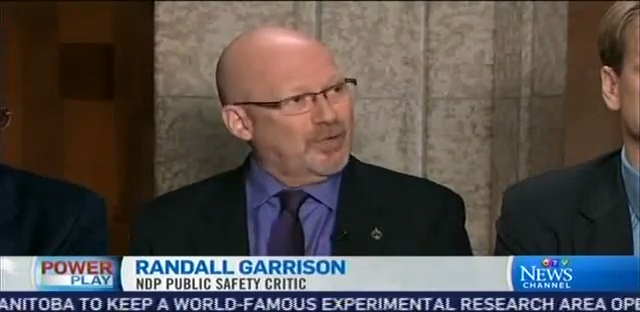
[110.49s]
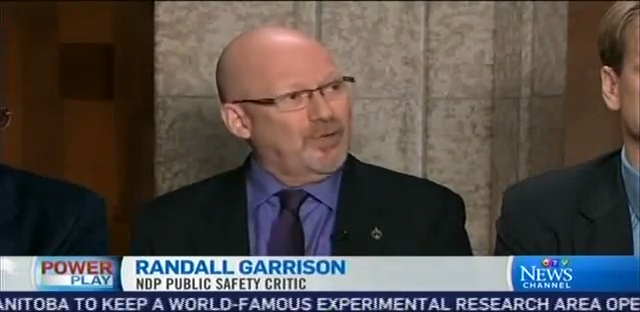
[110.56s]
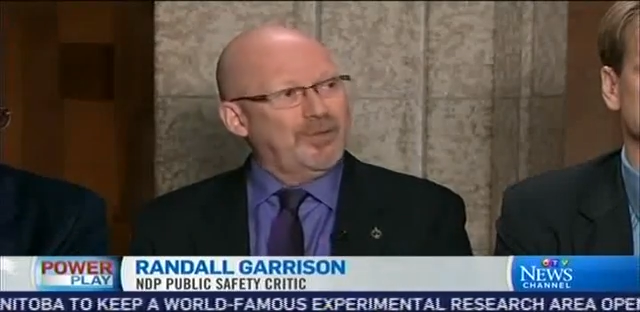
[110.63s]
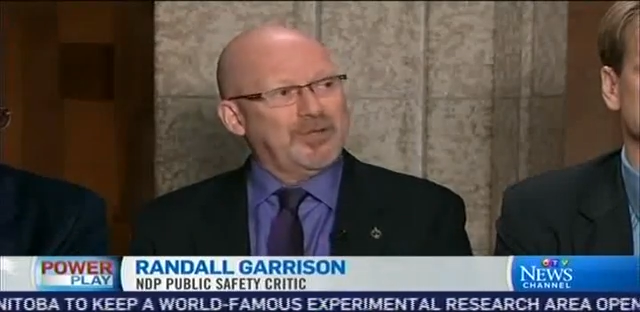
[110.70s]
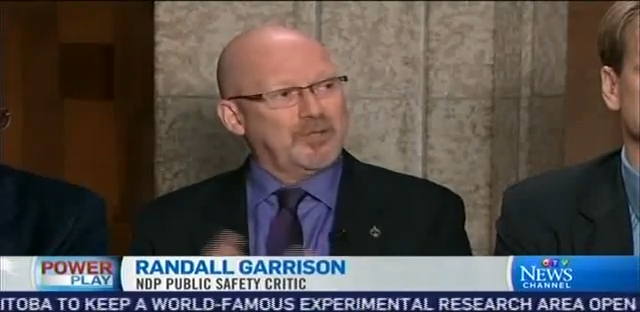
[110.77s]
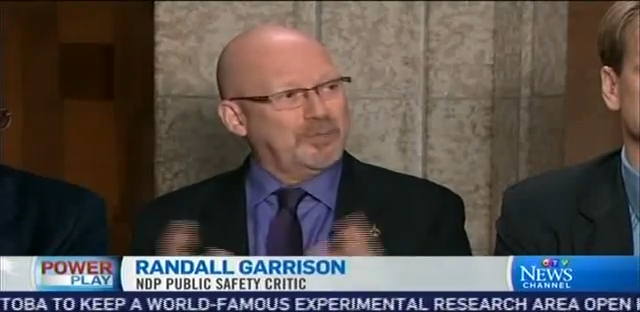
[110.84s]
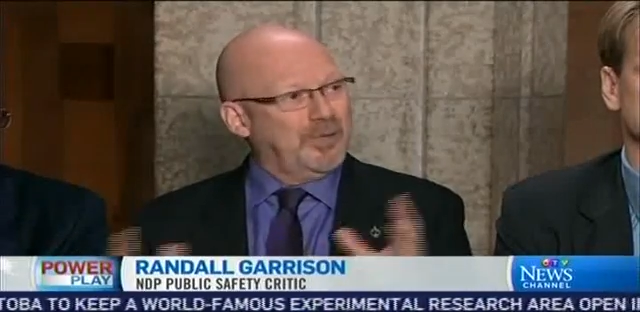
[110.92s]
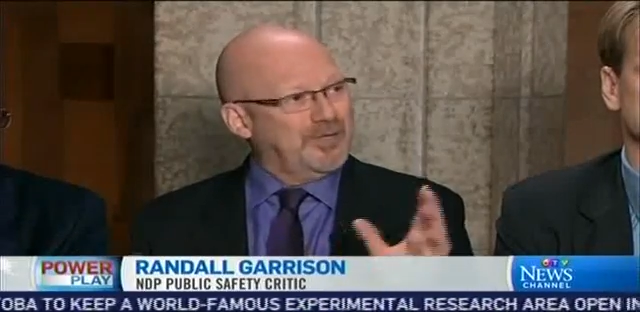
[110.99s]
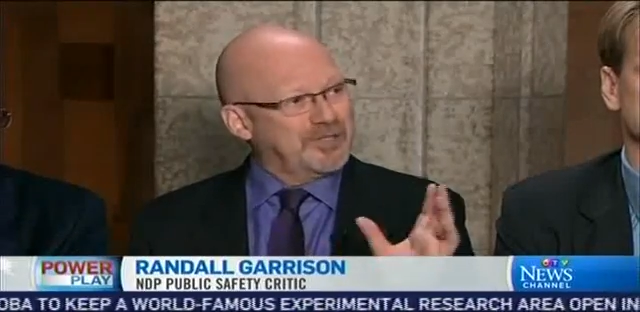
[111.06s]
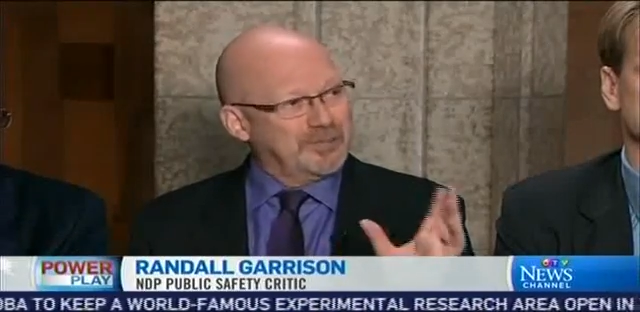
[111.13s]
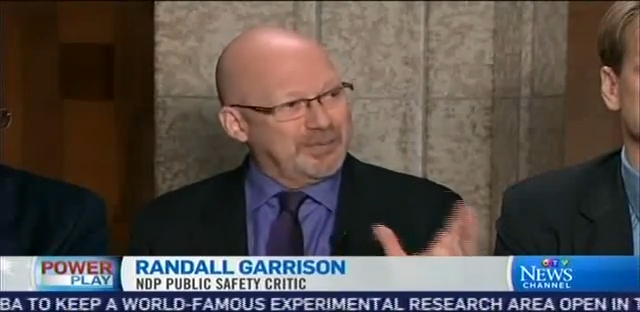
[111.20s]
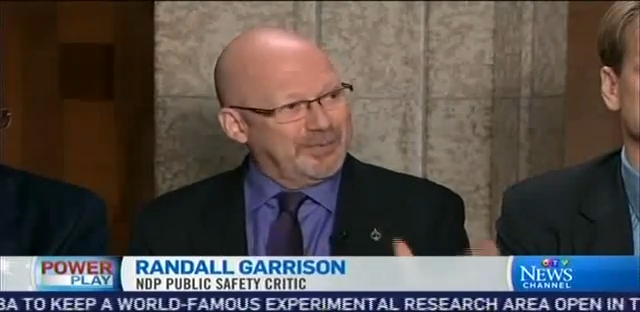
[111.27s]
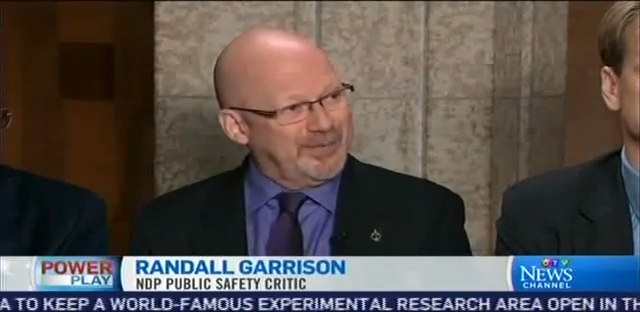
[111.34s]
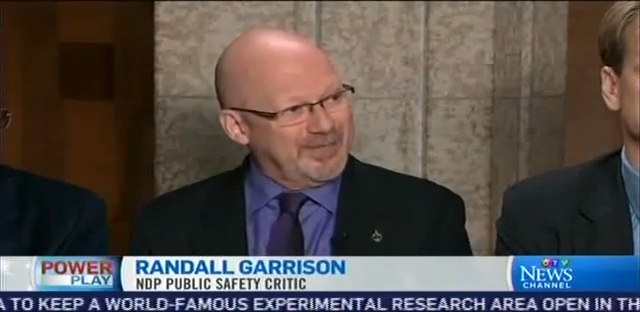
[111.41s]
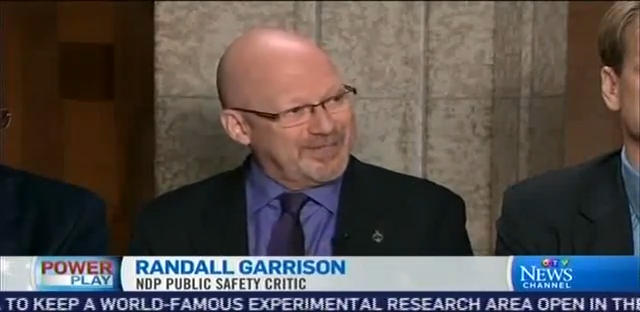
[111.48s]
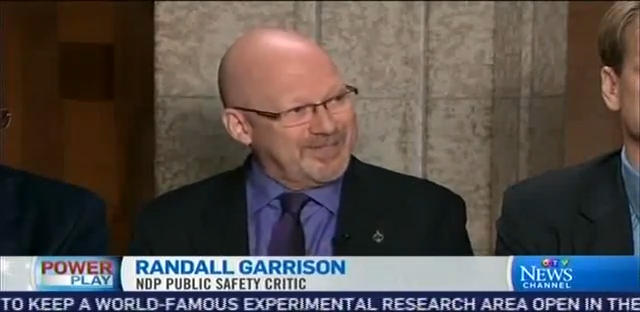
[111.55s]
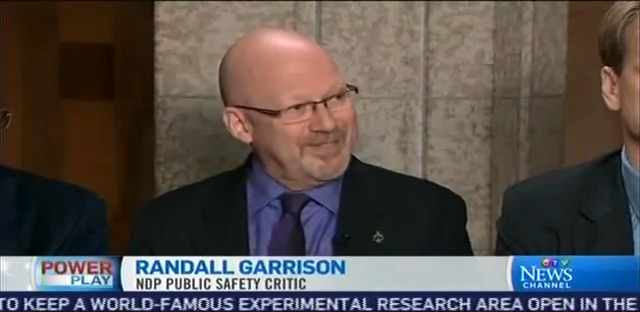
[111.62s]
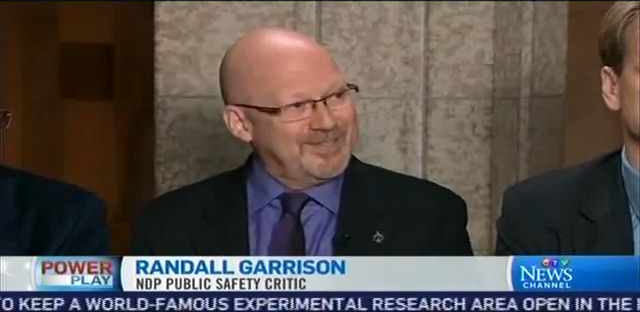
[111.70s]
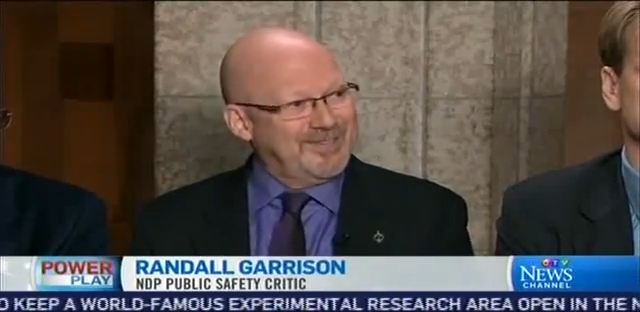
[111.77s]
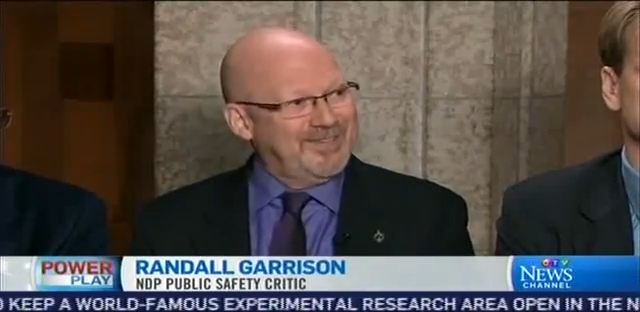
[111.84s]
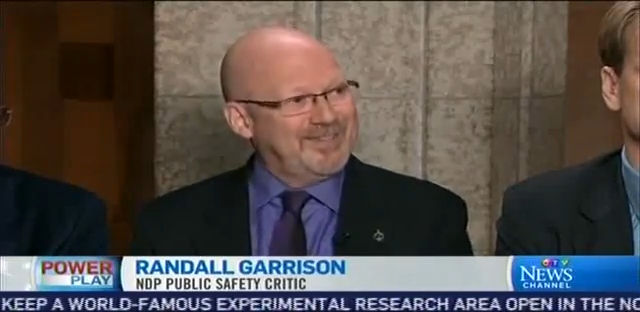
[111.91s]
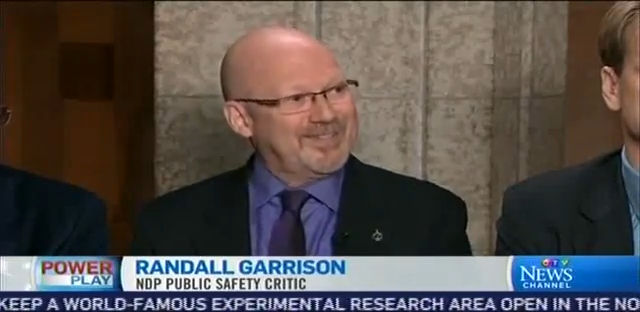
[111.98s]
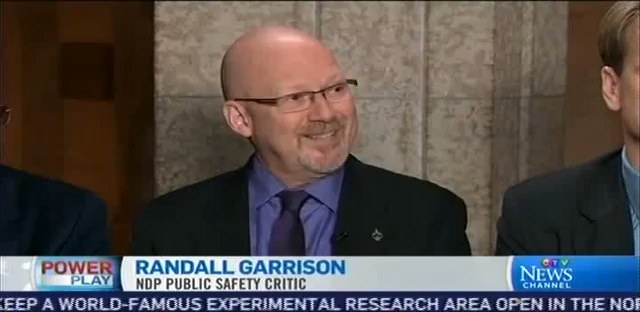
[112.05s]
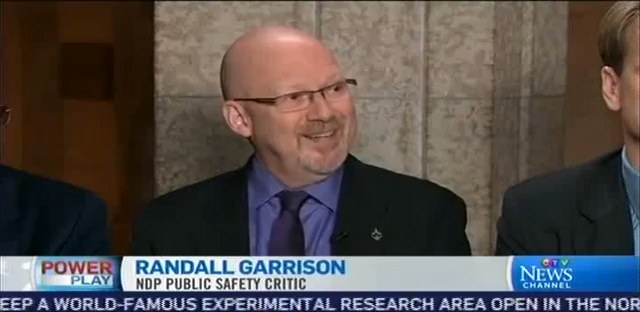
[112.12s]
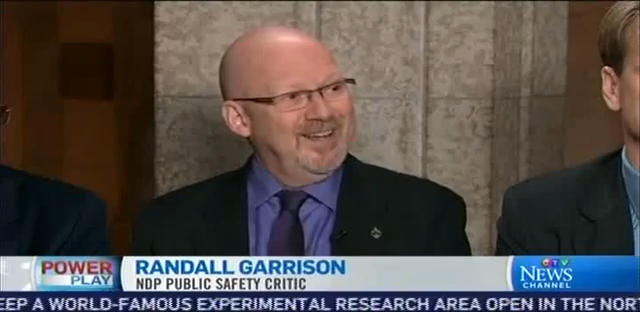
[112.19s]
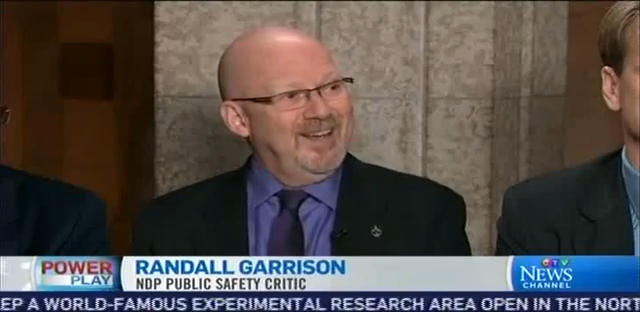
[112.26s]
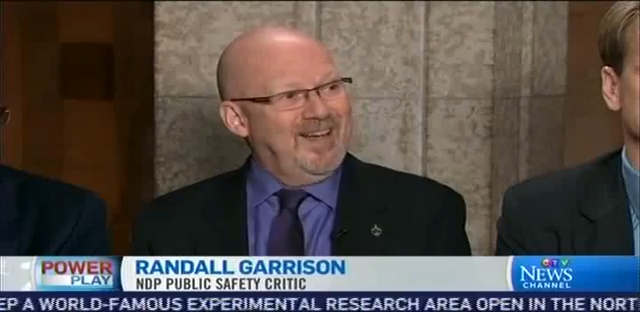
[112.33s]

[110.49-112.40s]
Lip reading: all the other possibilities into this,